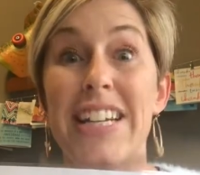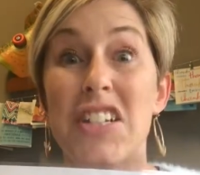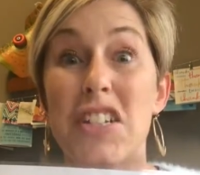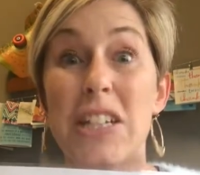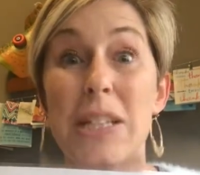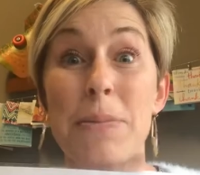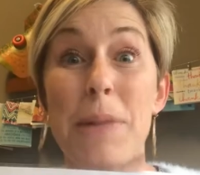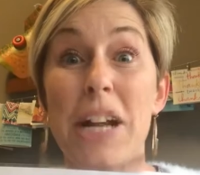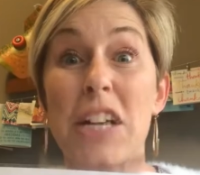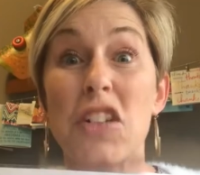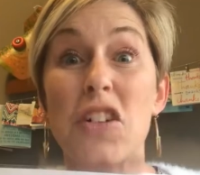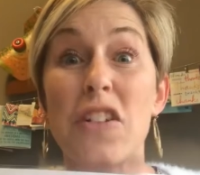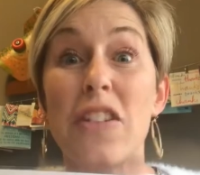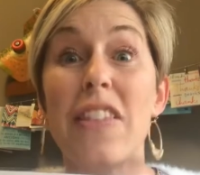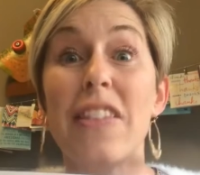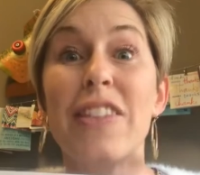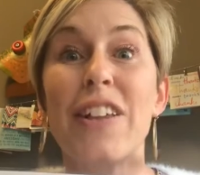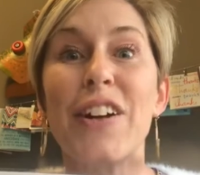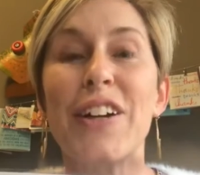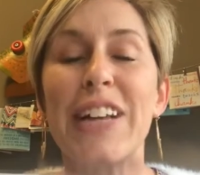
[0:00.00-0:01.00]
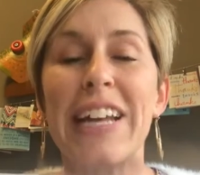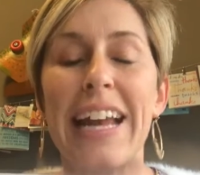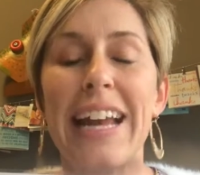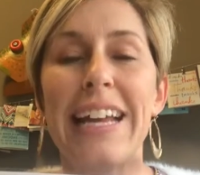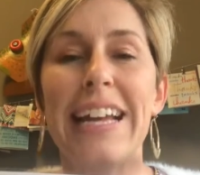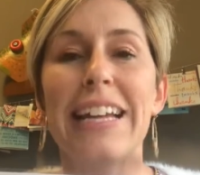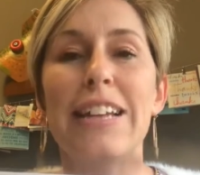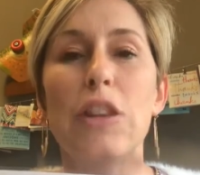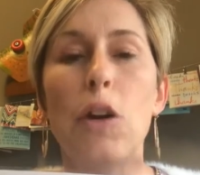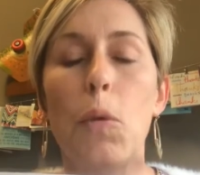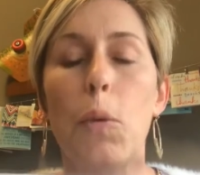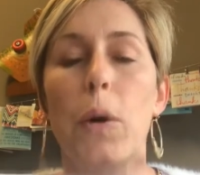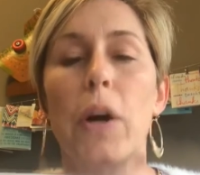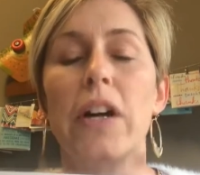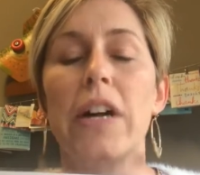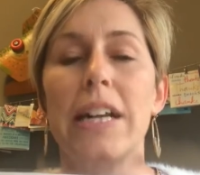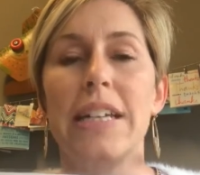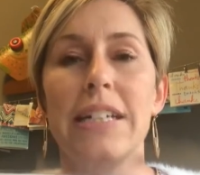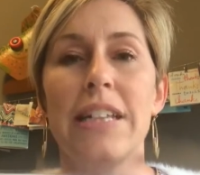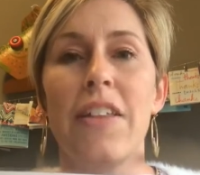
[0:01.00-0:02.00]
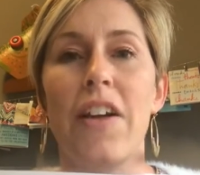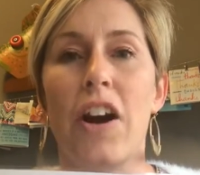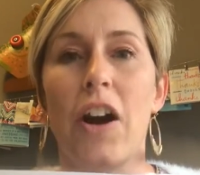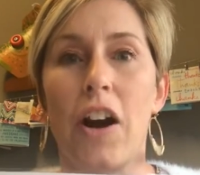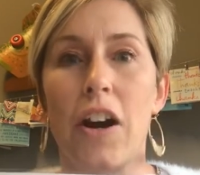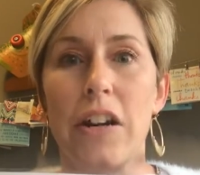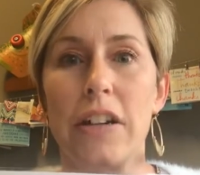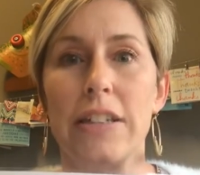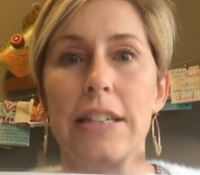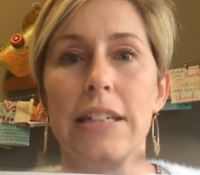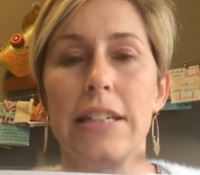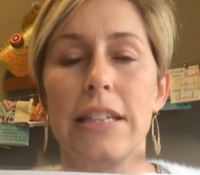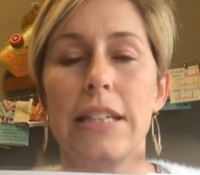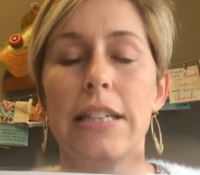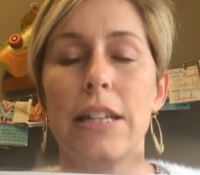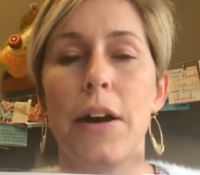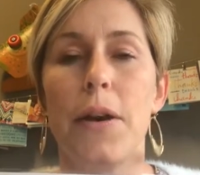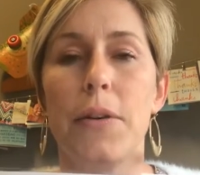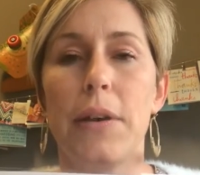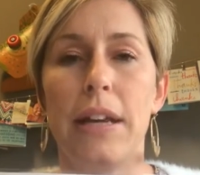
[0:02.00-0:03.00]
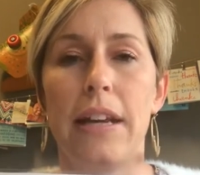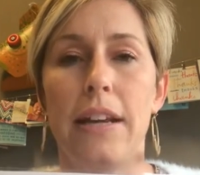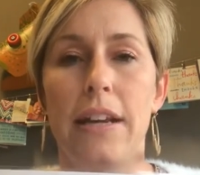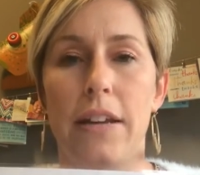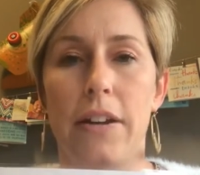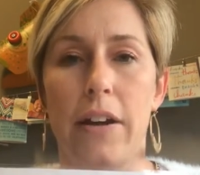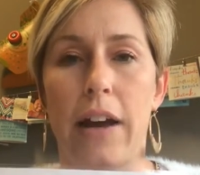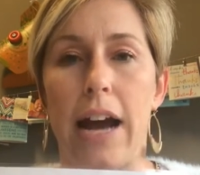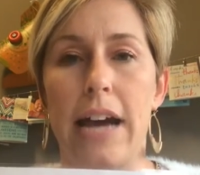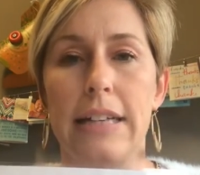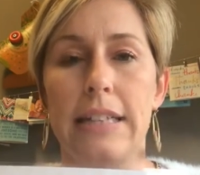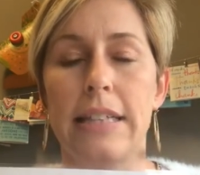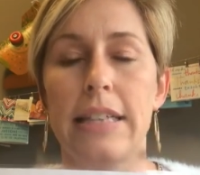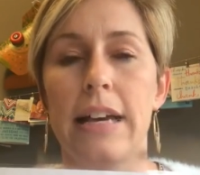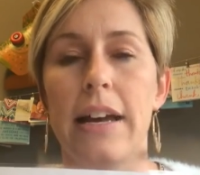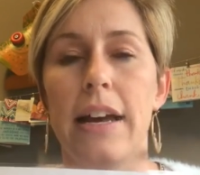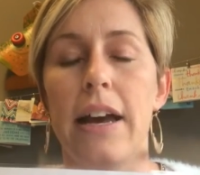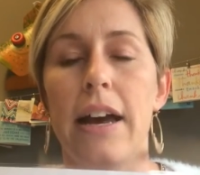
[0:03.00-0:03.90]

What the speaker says: just to make sure that they're getting the word into their hearts. It's so key, you guys.